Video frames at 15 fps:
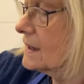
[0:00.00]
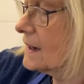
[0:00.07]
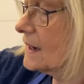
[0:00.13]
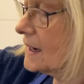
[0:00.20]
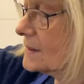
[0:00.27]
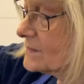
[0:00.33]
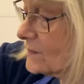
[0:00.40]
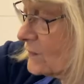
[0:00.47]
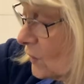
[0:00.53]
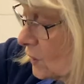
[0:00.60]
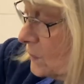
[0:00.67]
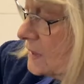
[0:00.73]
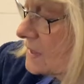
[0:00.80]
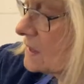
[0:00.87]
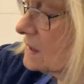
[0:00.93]
I'm
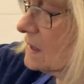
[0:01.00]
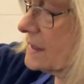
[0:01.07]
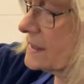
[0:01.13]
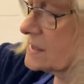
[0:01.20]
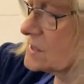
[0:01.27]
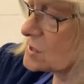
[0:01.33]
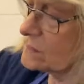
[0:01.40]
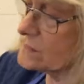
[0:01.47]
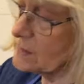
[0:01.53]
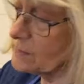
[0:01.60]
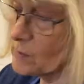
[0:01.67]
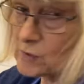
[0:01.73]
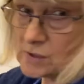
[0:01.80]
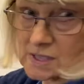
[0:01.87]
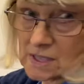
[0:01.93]
following the lines of the
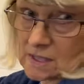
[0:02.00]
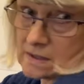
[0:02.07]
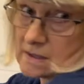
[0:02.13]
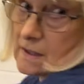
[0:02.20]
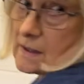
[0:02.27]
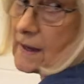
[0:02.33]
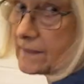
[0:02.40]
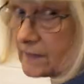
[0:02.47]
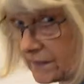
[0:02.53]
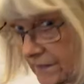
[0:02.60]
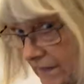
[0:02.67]
body and the